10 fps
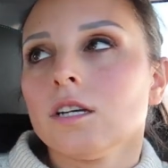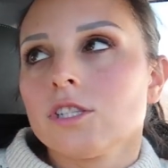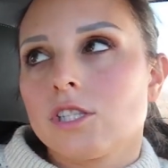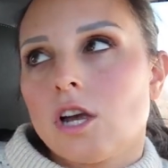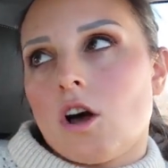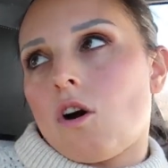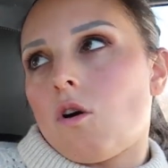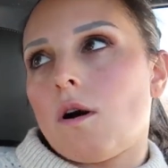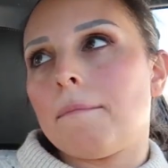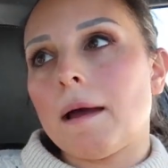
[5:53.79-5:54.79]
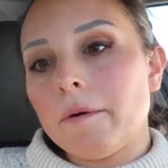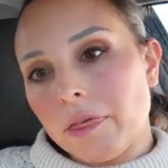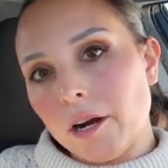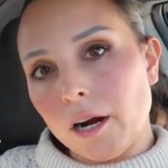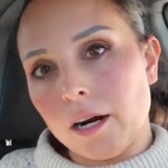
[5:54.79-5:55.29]
So met with
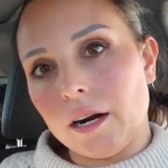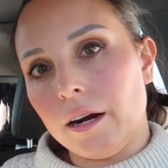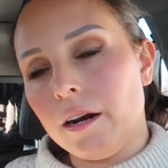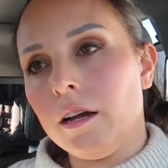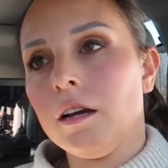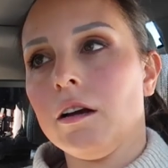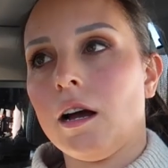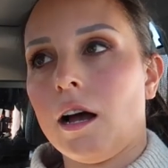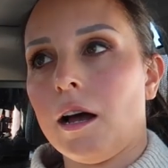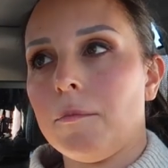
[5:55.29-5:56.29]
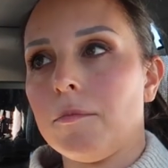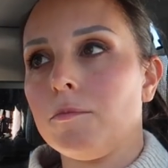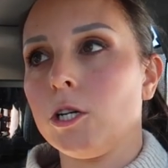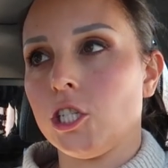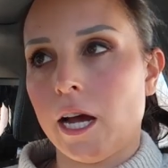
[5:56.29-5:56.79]
her,
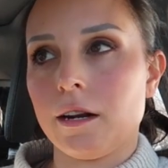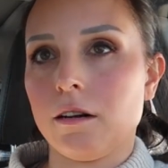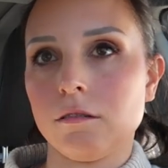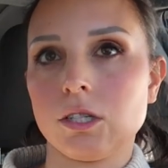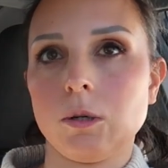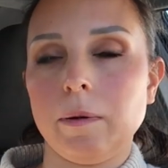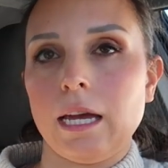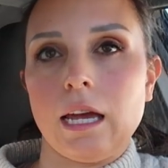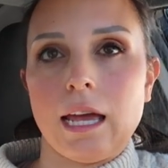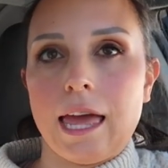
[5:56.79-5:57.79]
we chatted a little bit,